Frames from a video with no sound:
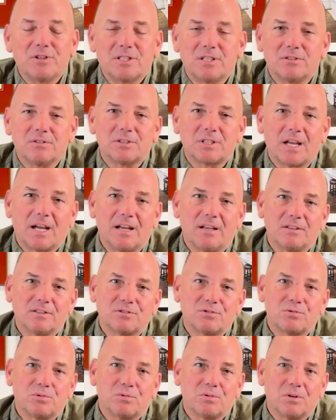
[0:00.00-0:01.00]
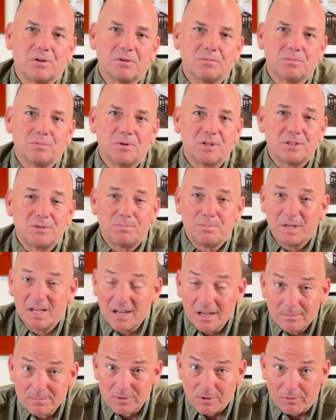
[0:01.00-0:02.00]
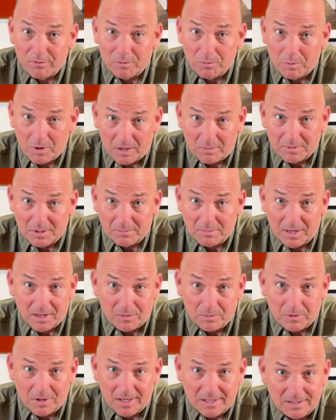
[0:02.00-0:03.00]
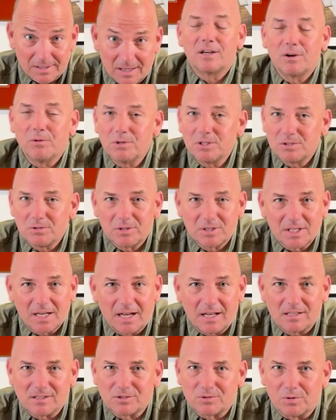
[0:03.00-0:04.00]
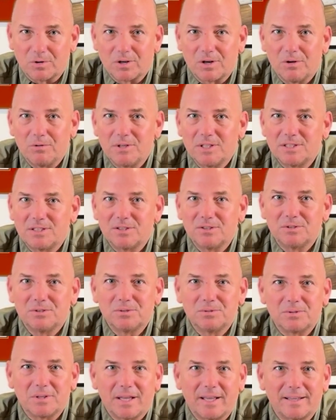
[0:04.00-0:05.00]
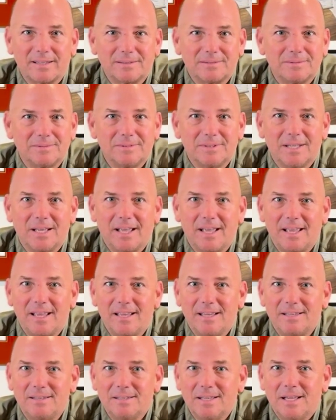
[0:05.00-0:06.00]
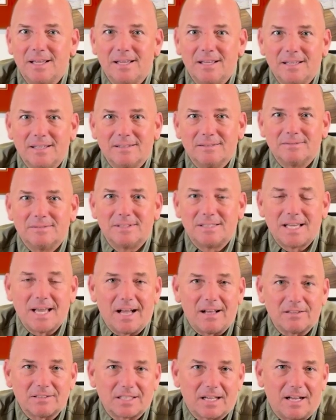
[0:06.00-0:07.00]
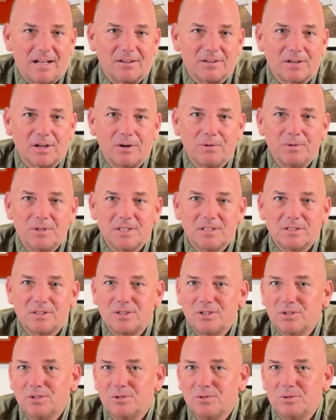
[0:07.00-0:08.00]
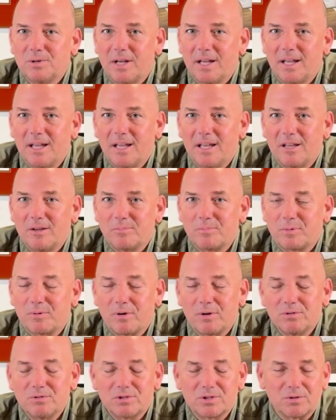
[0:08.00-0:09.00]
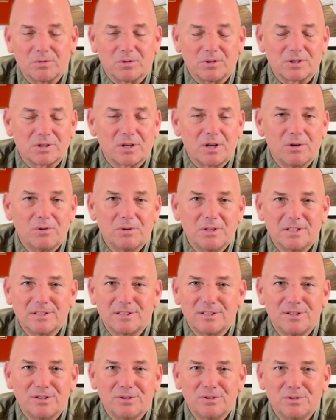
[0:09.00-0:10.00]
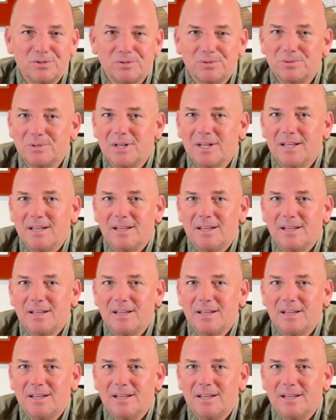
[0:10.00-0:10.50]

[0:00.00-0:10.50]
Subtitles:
single tile store, which becomes overwhelming, by the way, go into a tile store, go into like a Dow Tile, go into a ProSource, go into